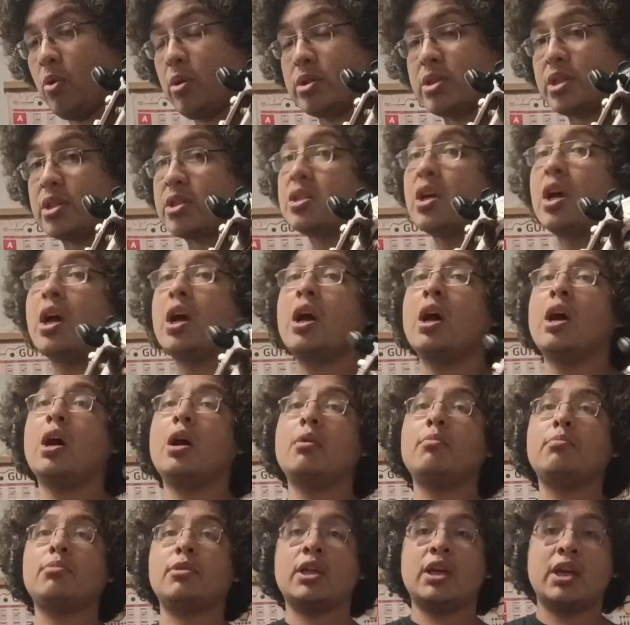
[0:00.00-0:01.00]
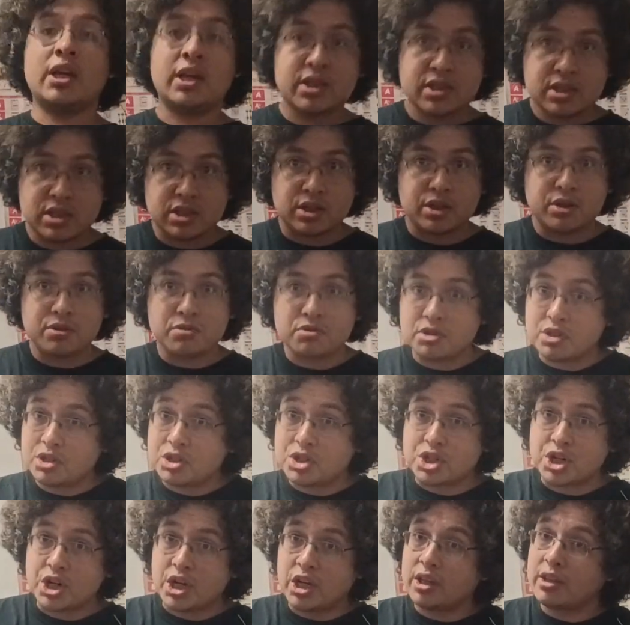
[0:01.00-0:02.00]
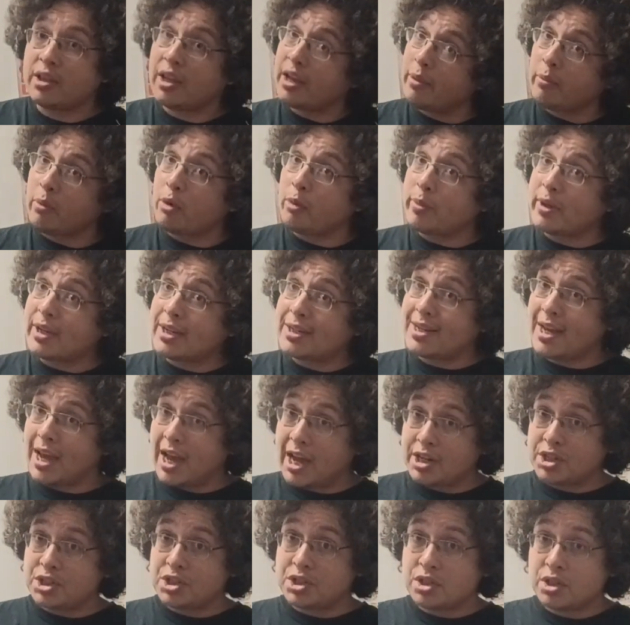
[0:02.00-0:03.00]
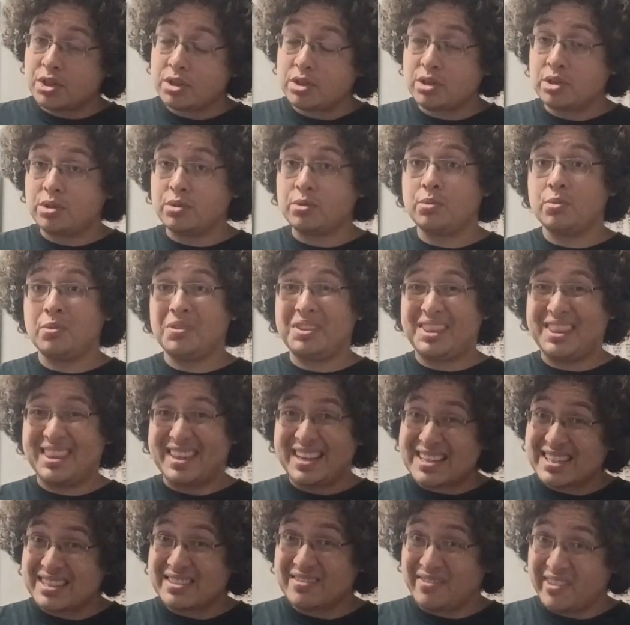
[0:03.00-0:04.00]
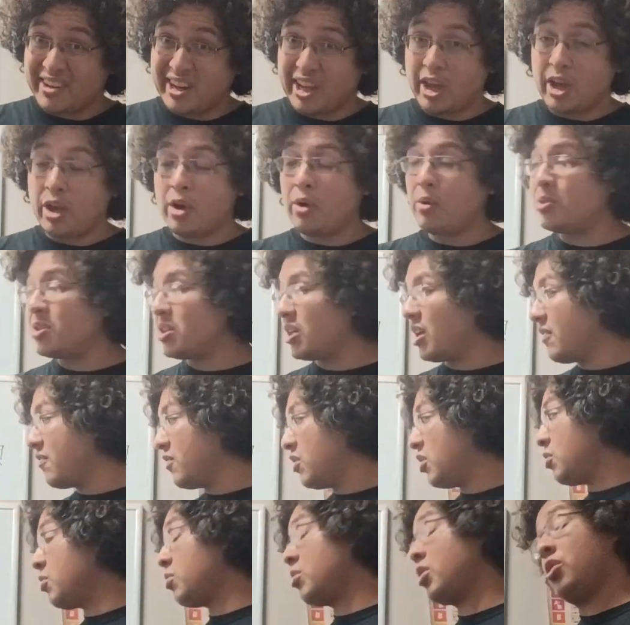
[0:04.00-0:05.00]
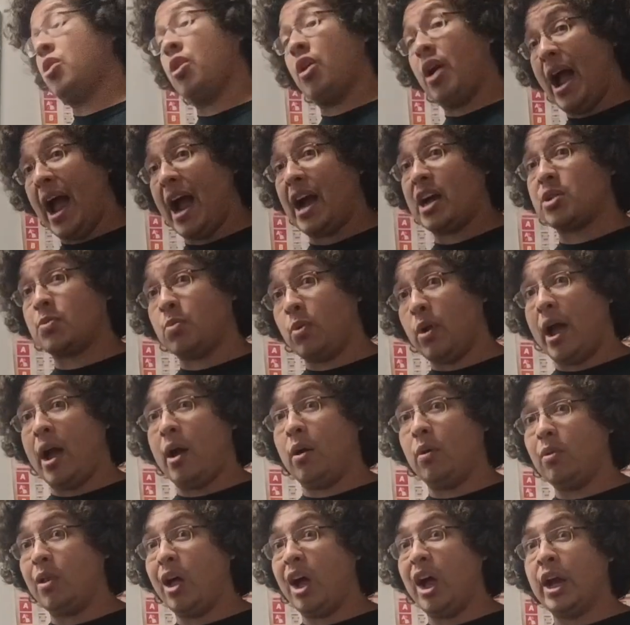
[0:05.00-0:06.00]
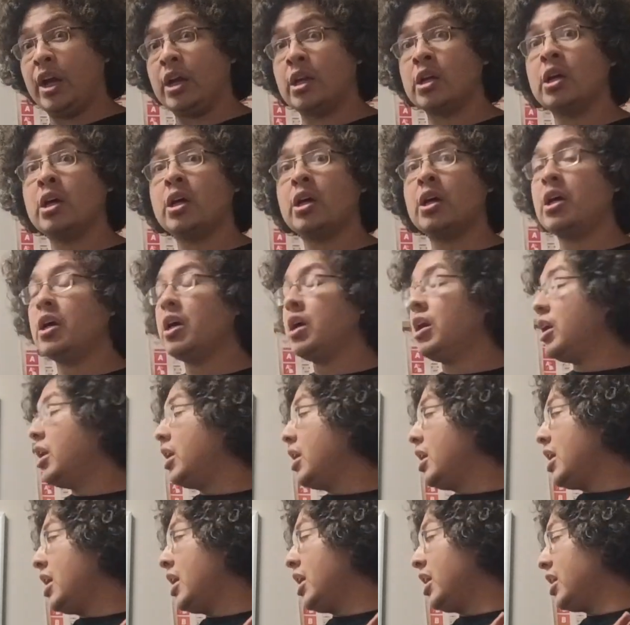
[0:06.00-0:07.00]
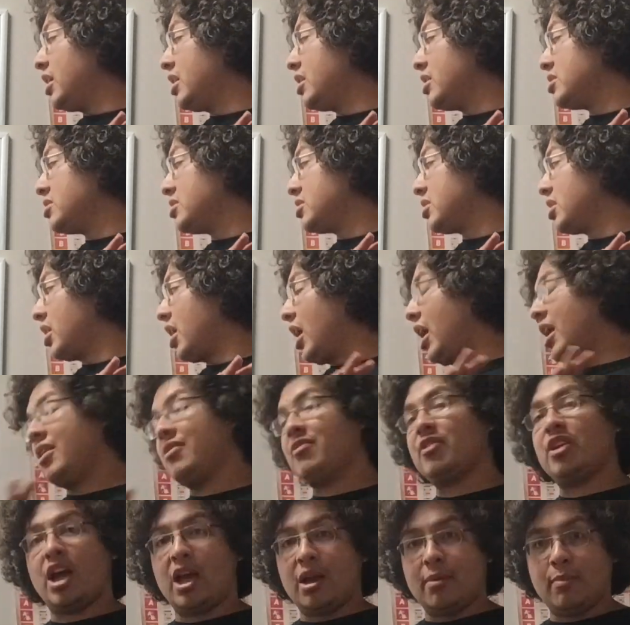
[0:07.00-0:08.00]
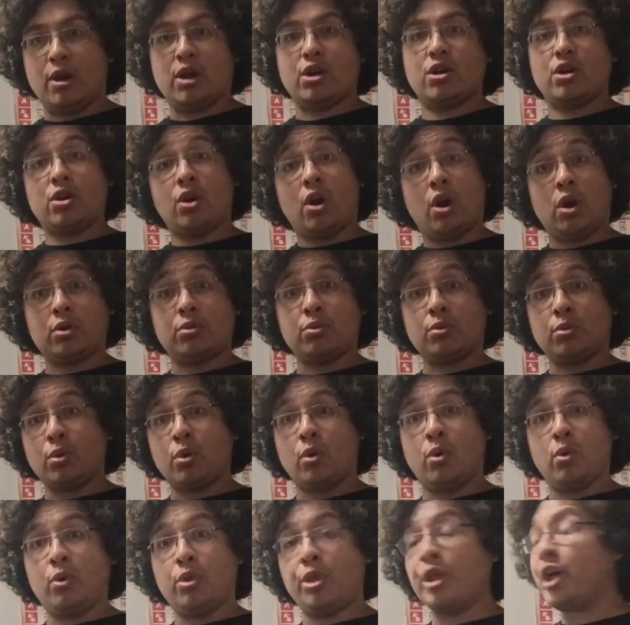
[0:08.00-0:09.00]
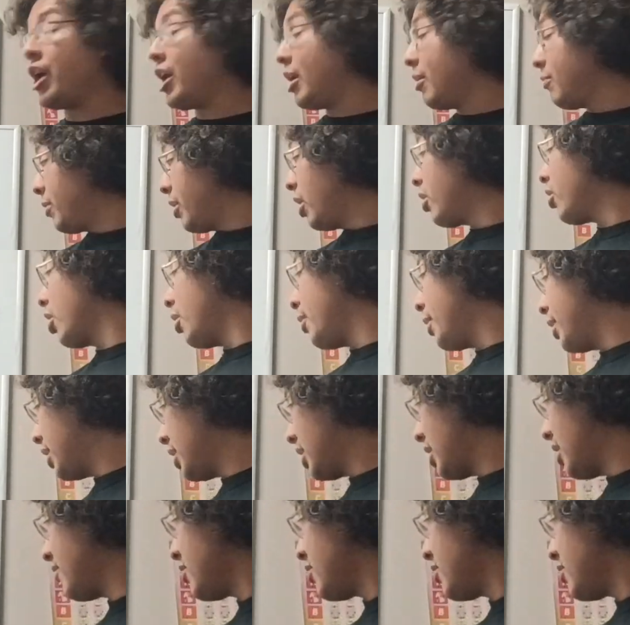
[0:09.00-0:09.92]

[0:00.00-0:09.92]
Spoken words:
choruses. Please use the sheet that will be attached to this video to give you your actual outline. It is kind of a nightmare to talk through the whole thing, but I'll go ahead and